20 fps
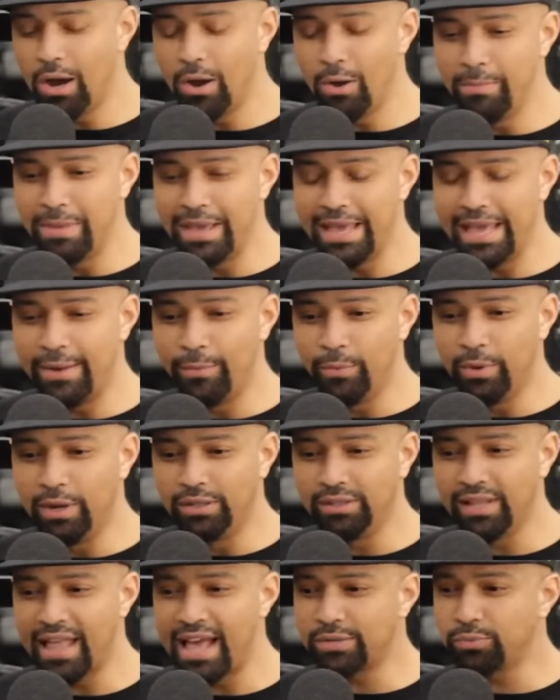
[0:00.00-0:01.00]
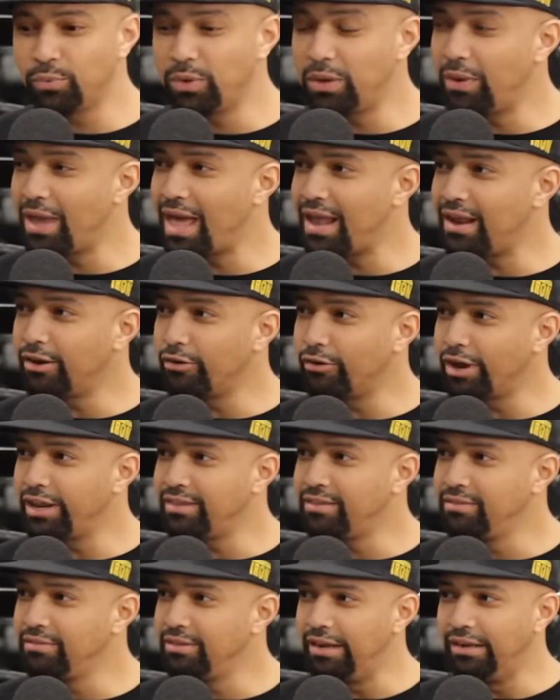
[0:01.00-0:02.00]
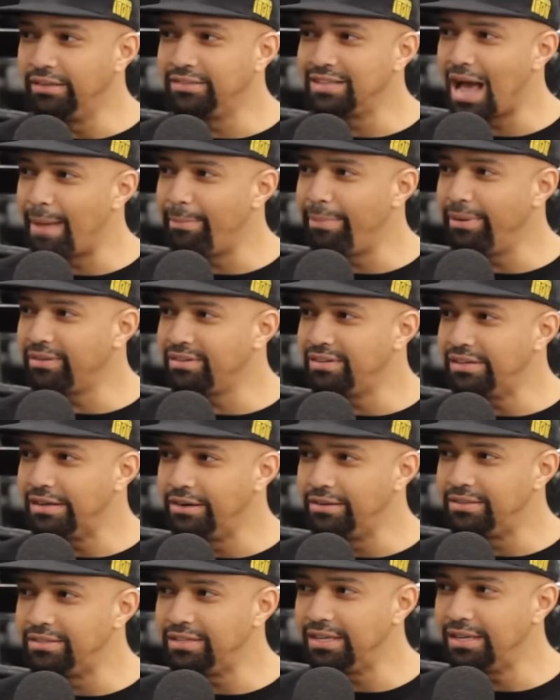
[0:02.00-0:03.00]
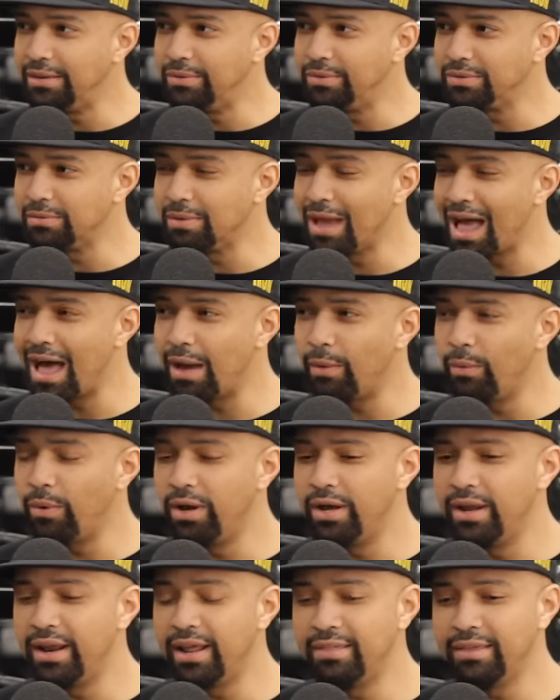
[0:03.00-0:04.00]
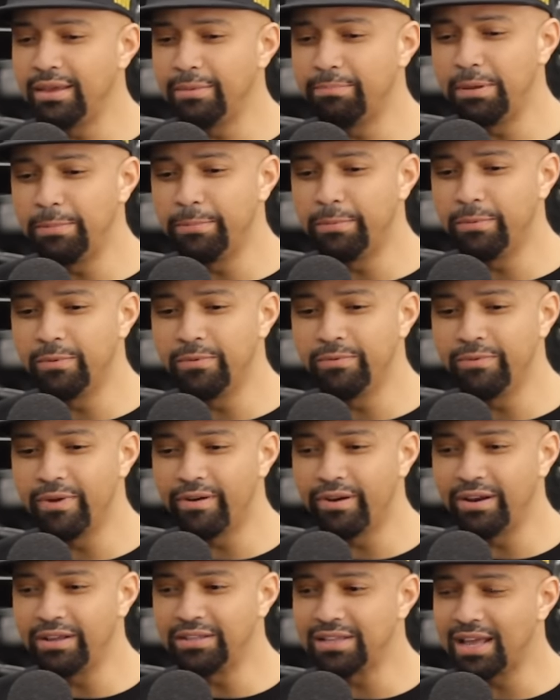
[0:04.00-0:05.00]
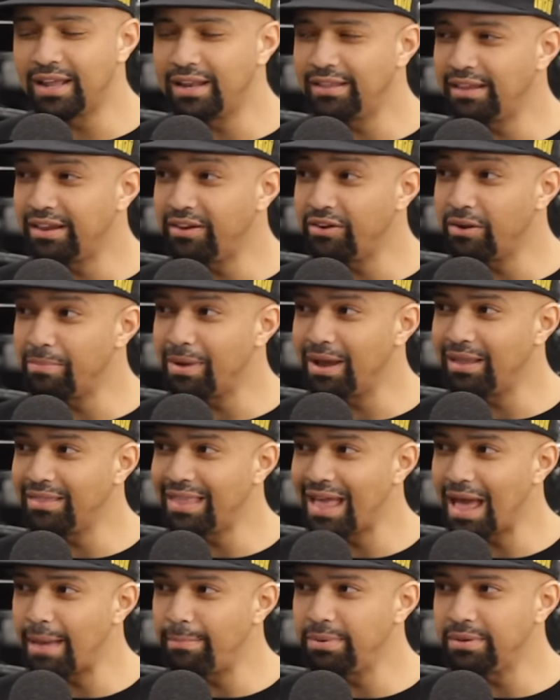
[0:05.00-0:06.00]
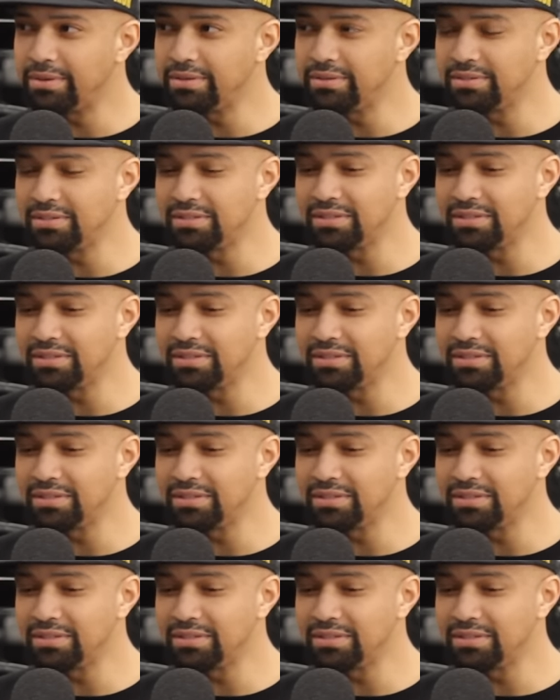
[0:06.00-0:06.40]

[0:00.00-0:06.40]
Oh, man. Well, last week we had a great, you know, topic. TRT was a hot one. I think people were very excited to hear about that because